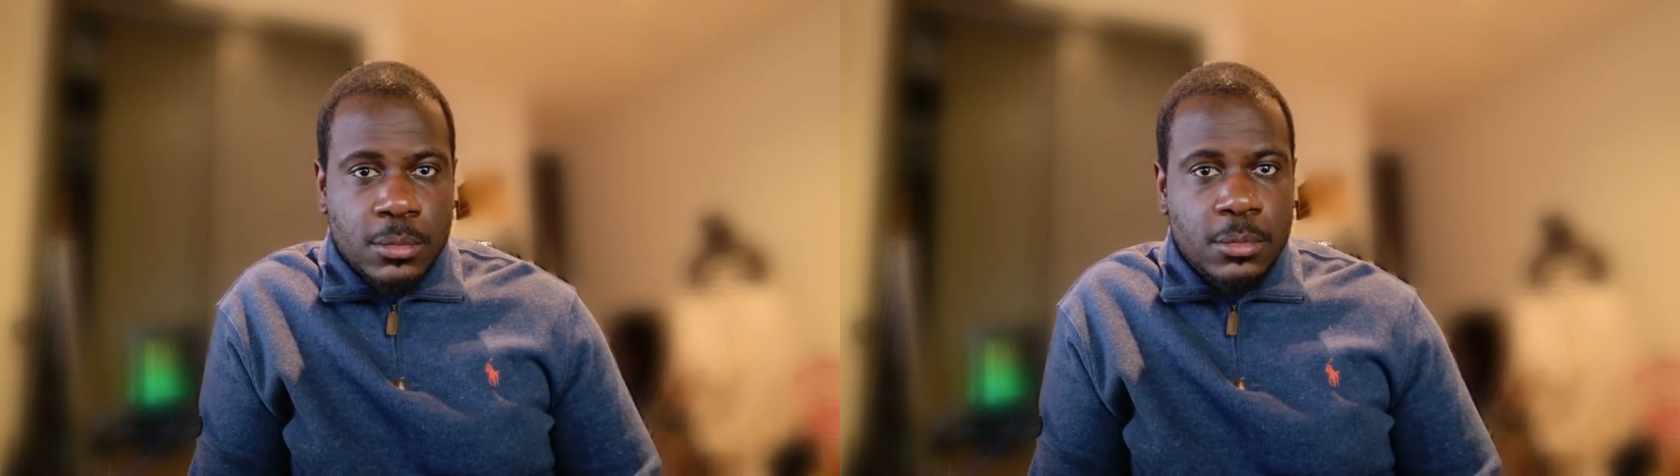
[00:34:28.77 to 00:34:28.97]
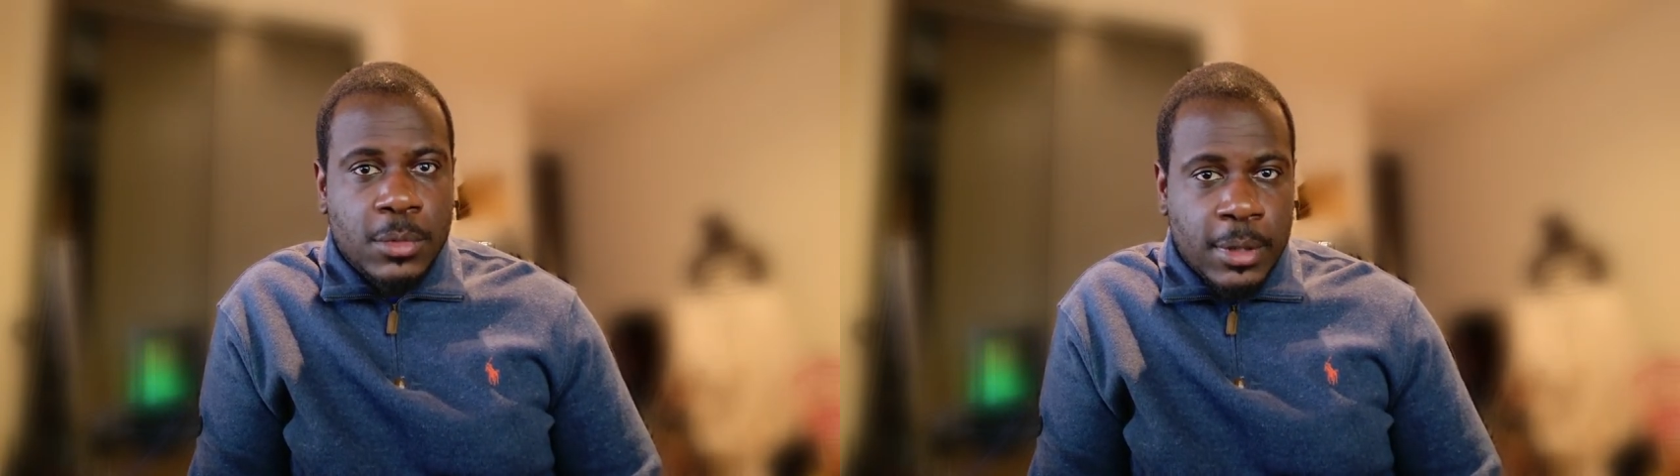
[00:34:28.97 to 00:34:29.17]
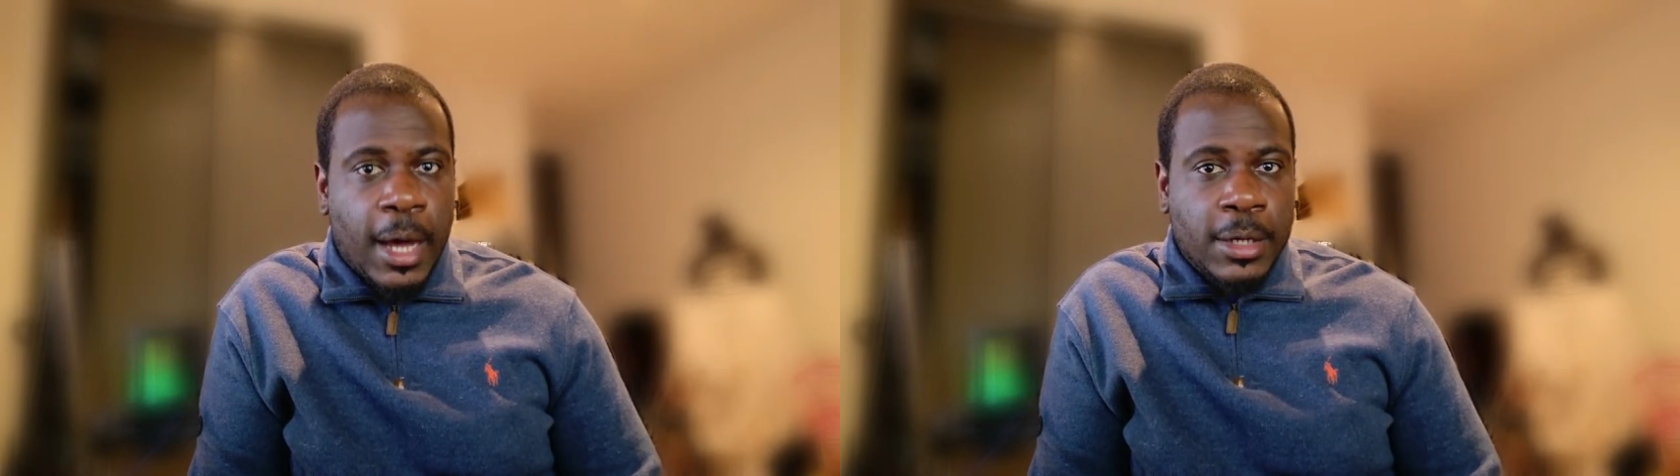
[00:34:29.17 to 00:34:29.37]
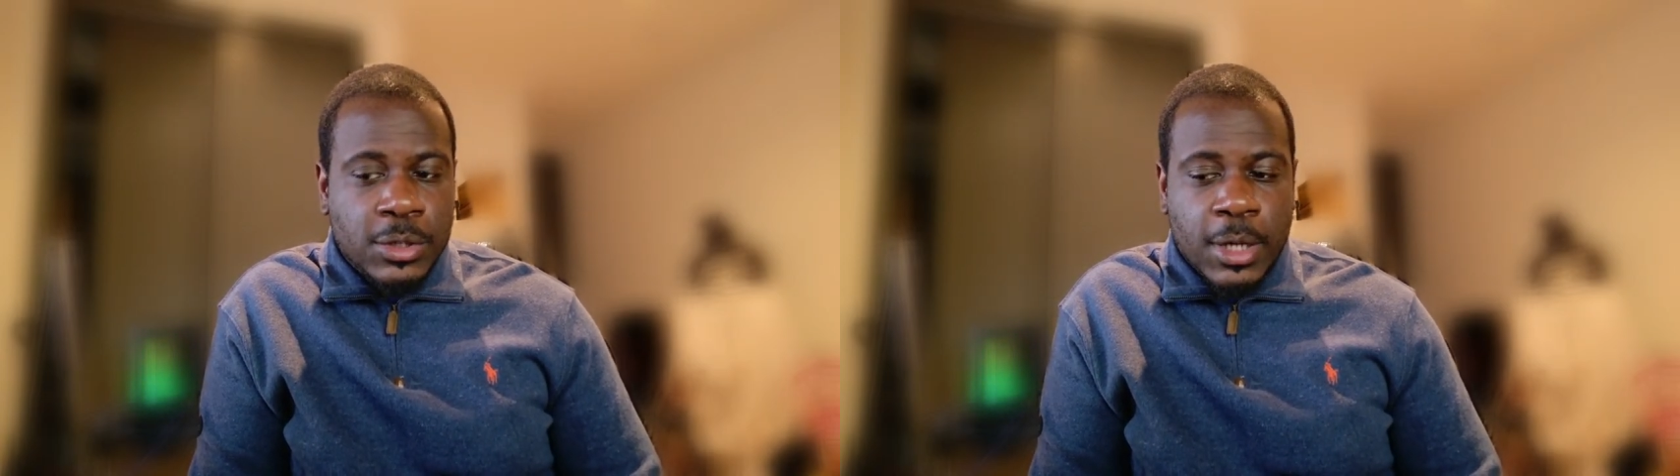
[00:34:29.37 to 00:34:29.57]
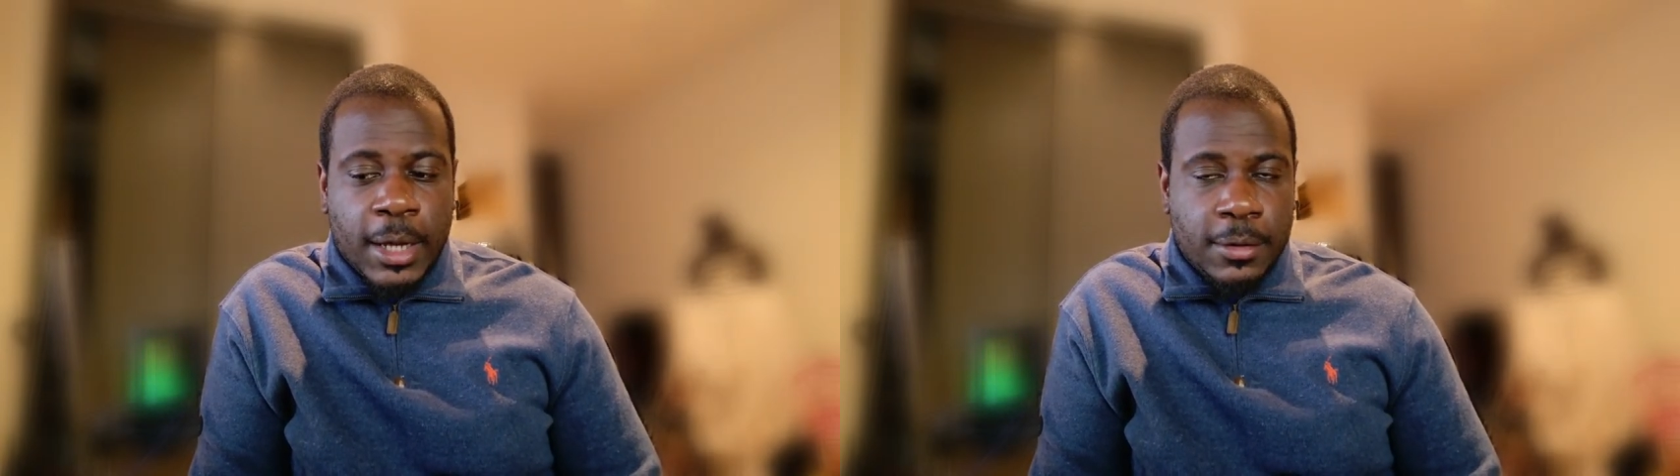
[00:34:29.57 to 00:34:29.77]
God,
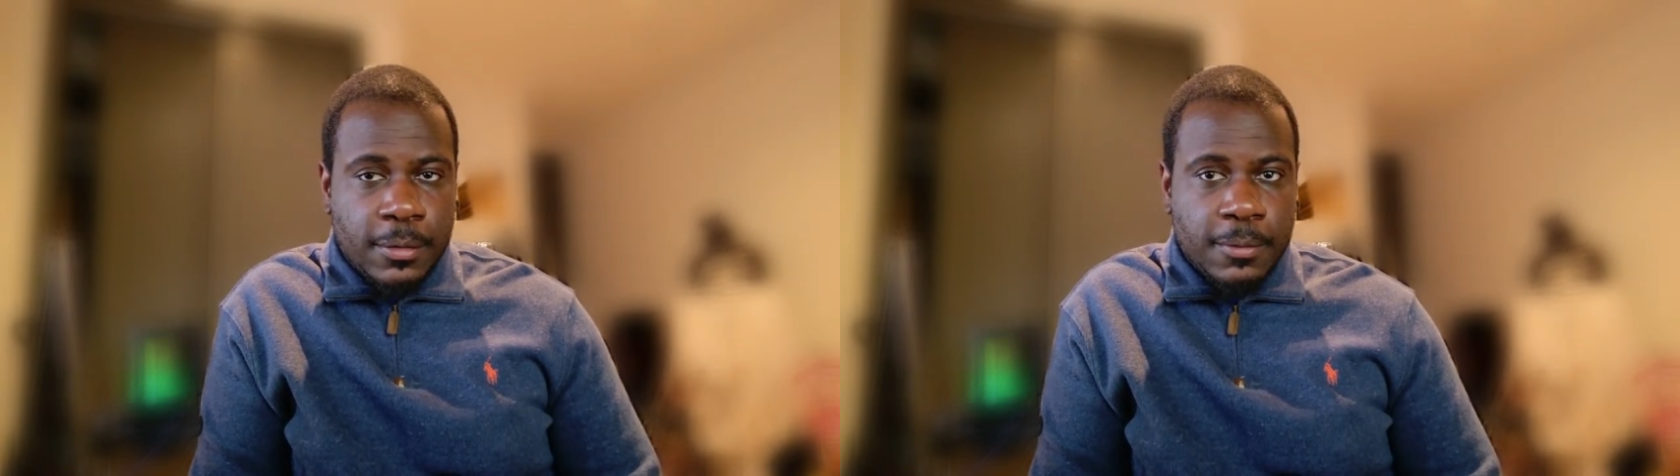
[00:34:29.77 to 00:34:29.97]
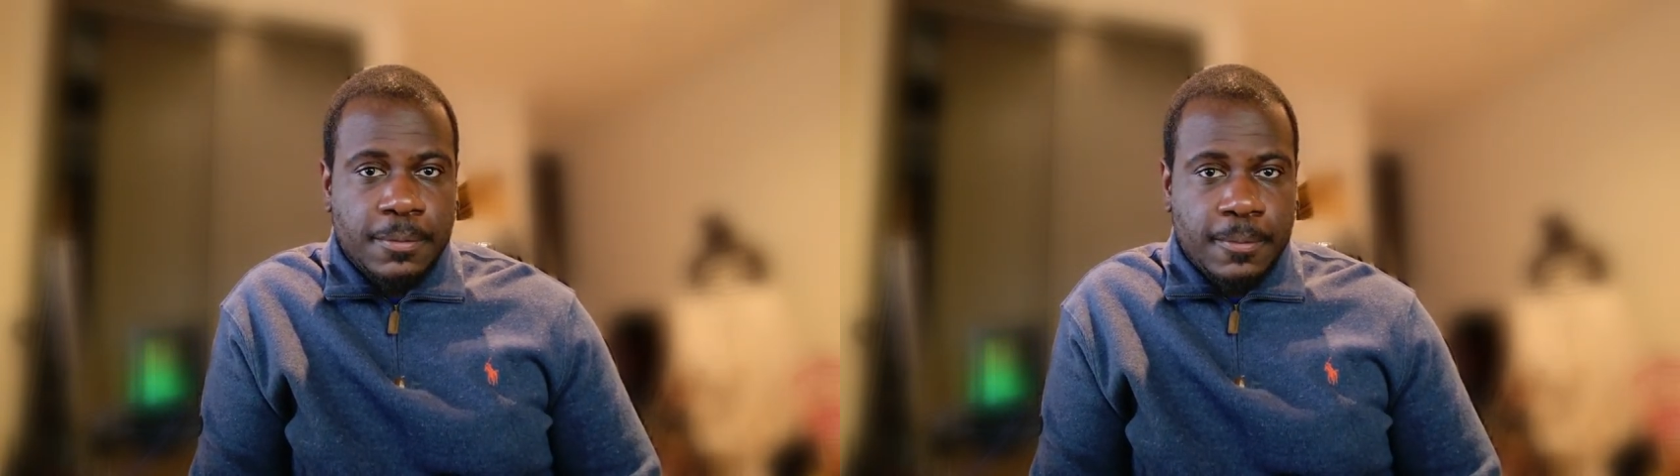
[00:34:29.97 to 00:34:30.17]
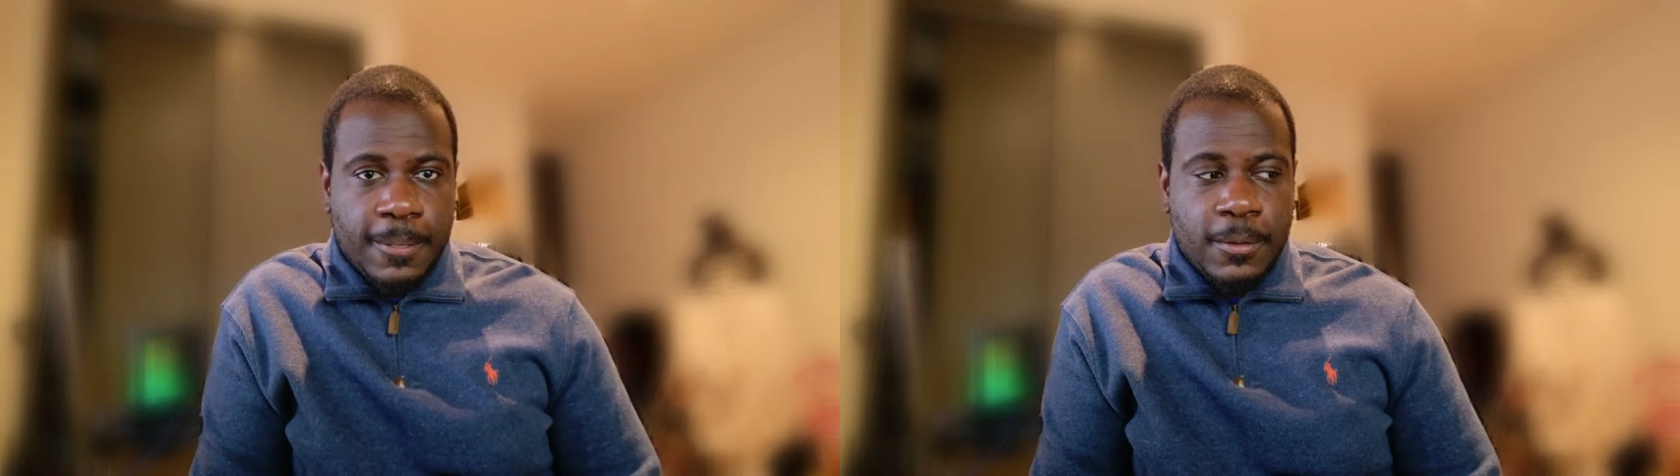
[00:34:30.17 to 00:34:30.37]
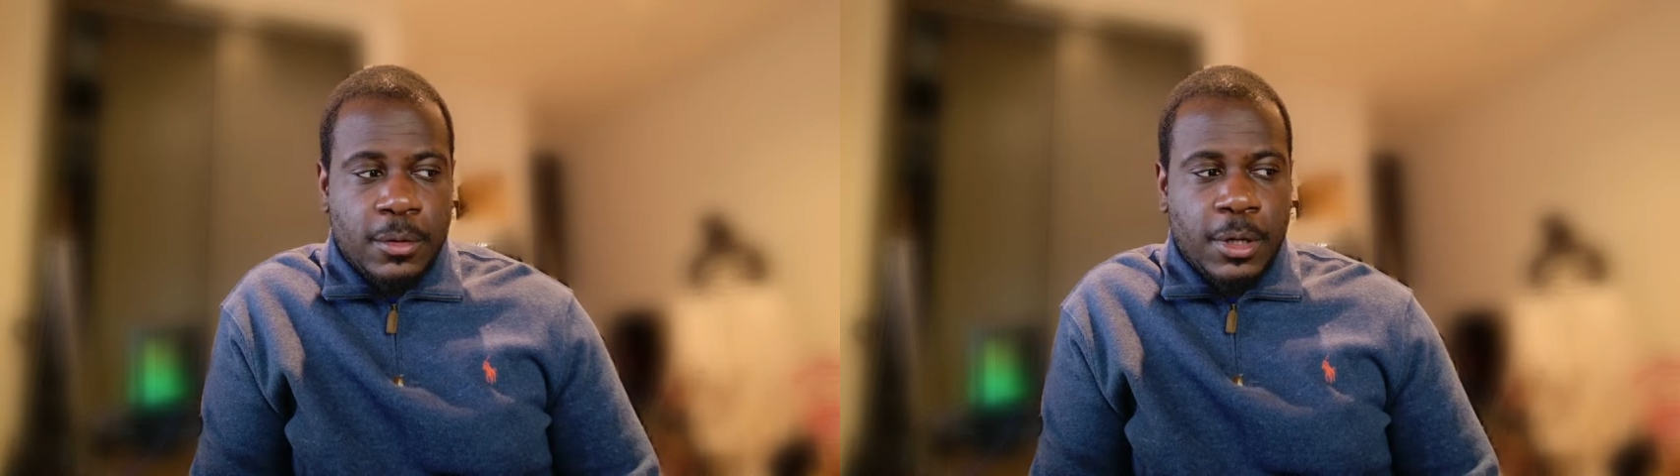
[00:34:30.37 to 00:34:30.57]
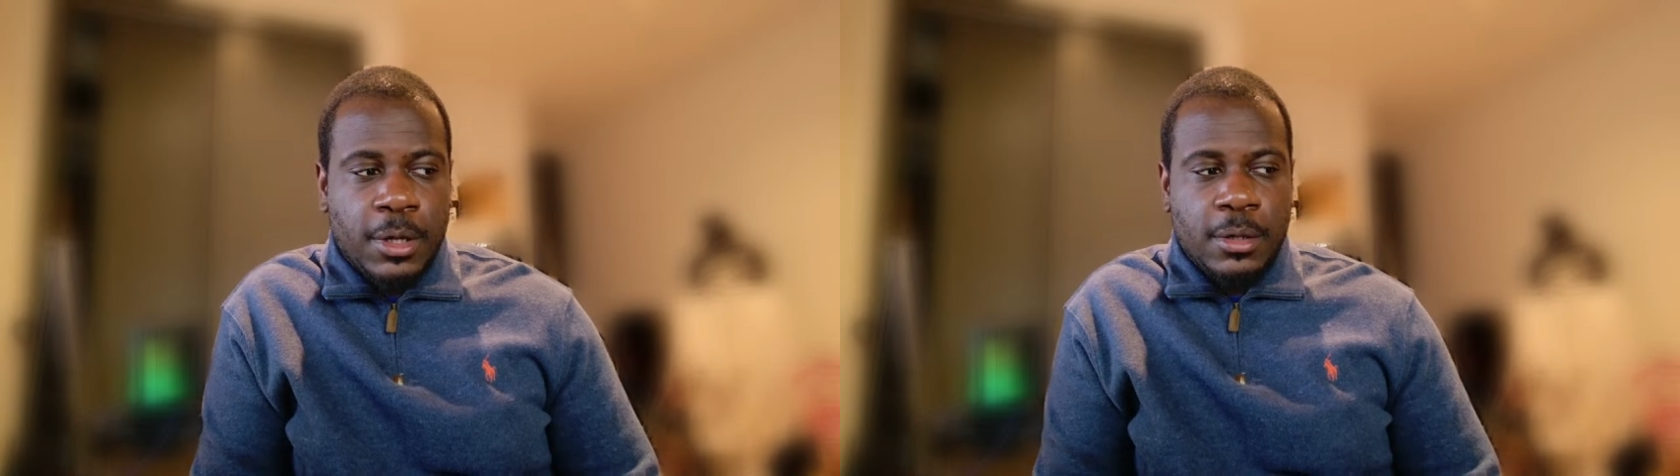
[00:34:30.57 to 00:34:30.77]
okay?